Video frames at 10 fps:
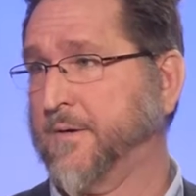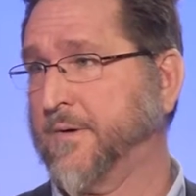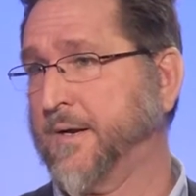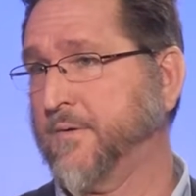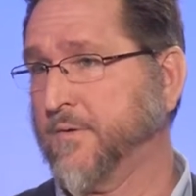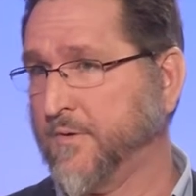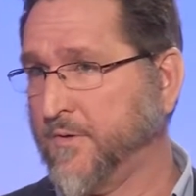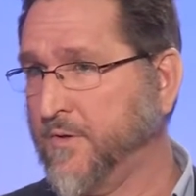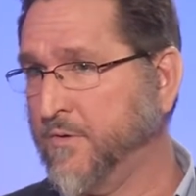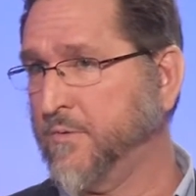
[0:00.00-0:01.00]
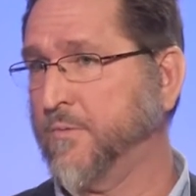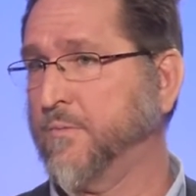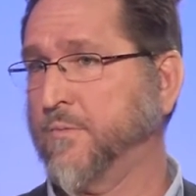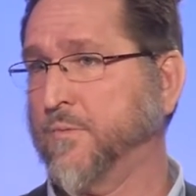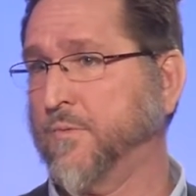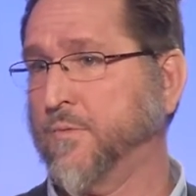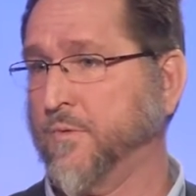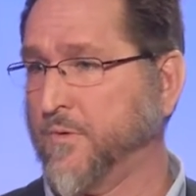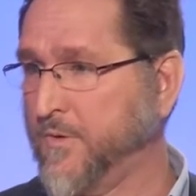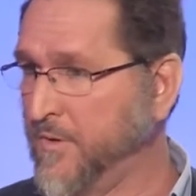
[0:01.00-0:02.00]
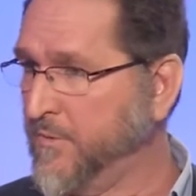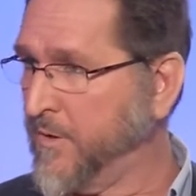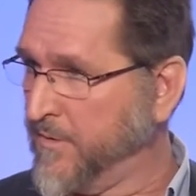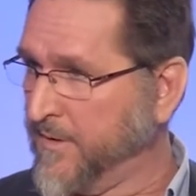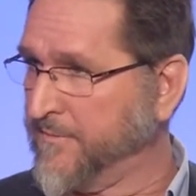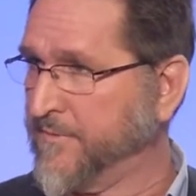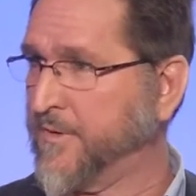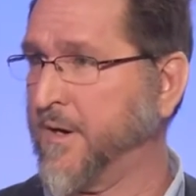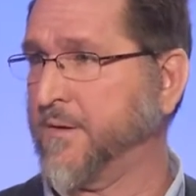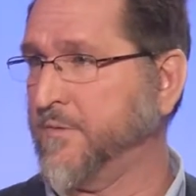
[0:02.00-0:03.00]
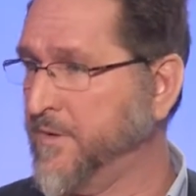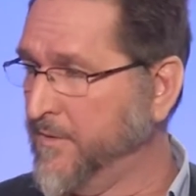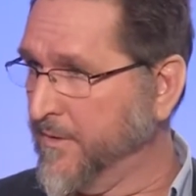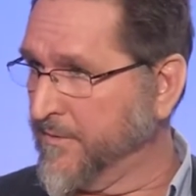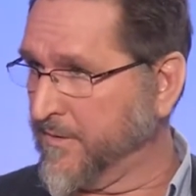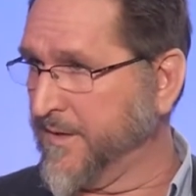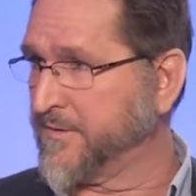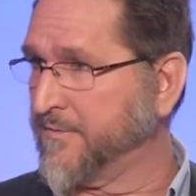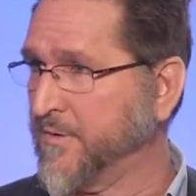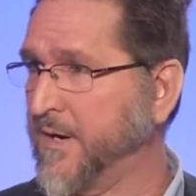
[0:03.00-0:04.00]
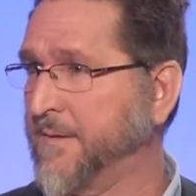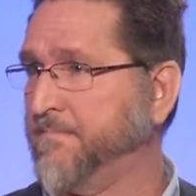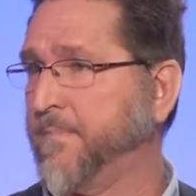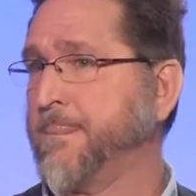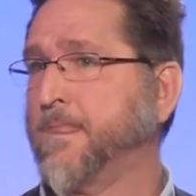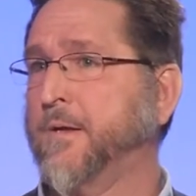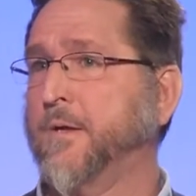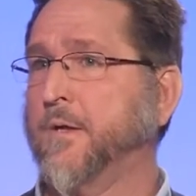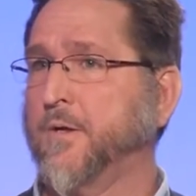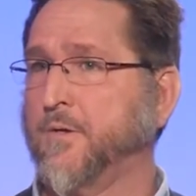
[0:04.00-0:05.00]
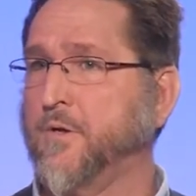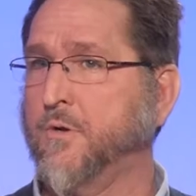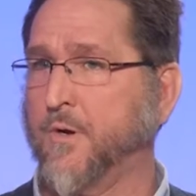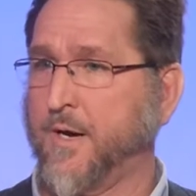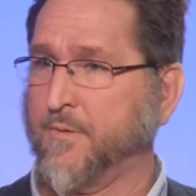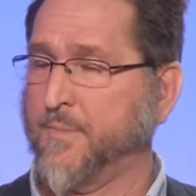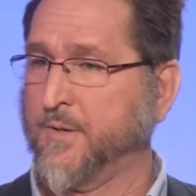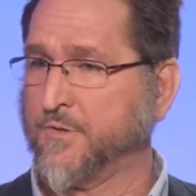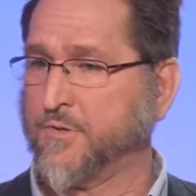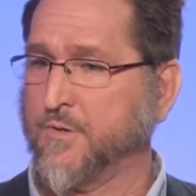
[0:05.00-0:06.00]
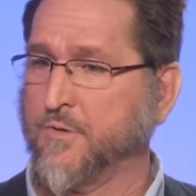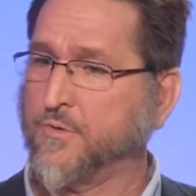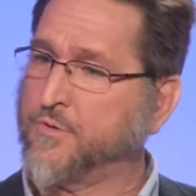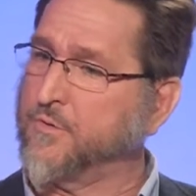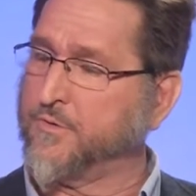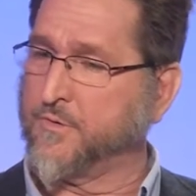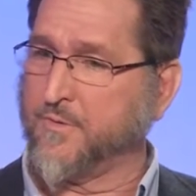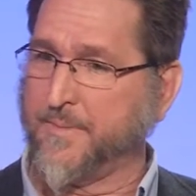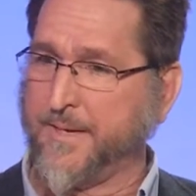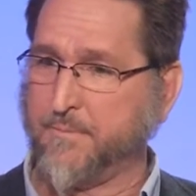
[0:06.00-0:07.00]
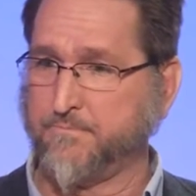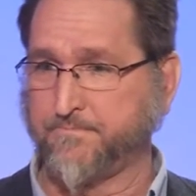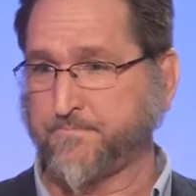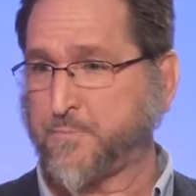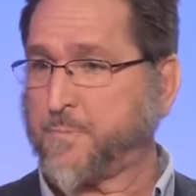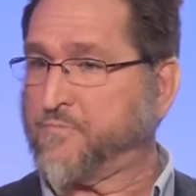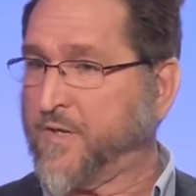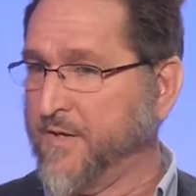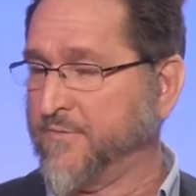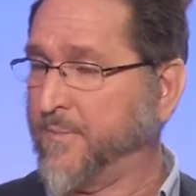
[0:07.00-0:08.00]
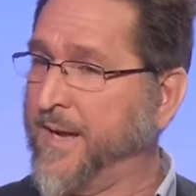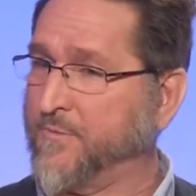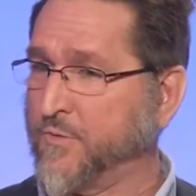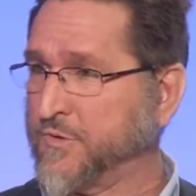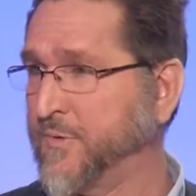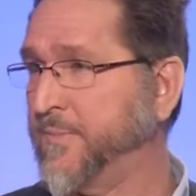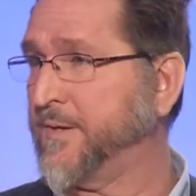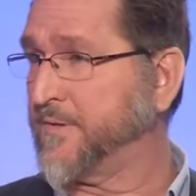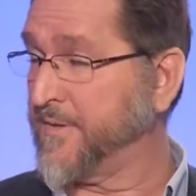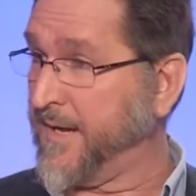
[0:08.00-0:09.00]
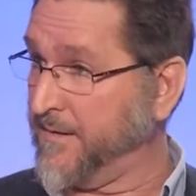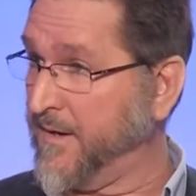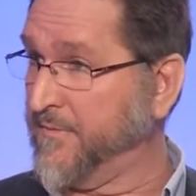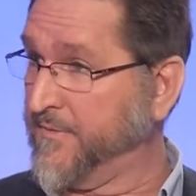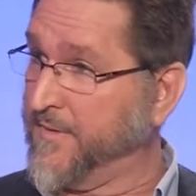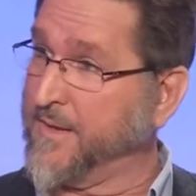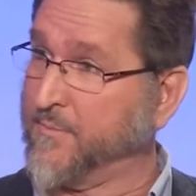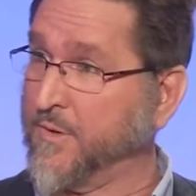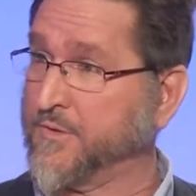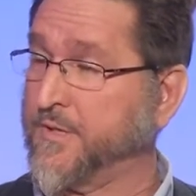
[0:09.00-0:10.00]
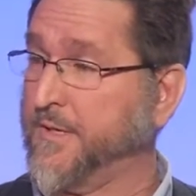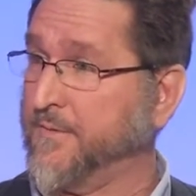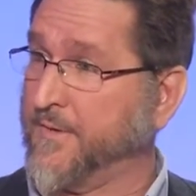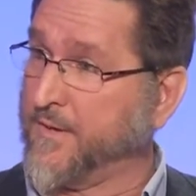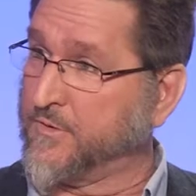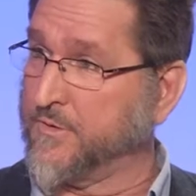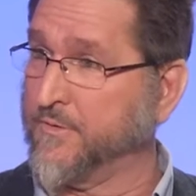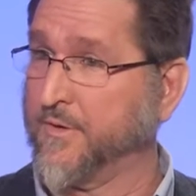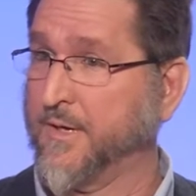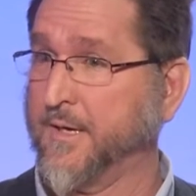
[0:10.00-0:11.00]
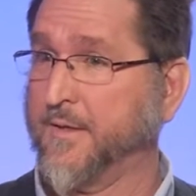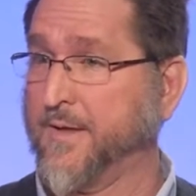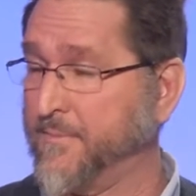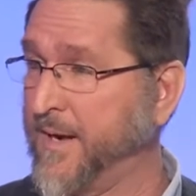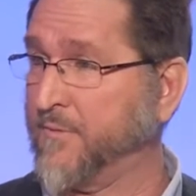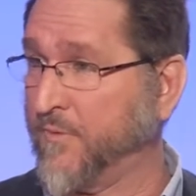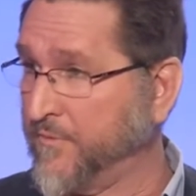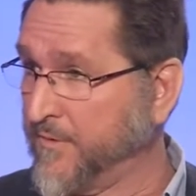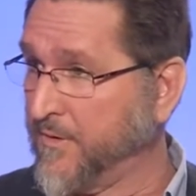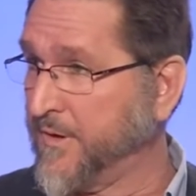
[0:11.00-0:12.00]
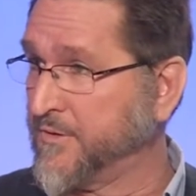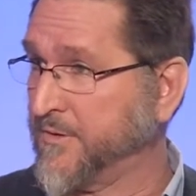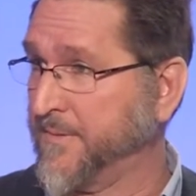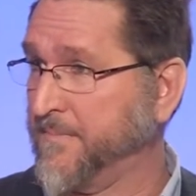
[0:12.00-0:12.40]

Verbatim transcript: Right? You you know the love of God, you know the grace of God. You know how to minister truth to a man. If a man will submit to that love, that mercy, that truth, that man will flourish.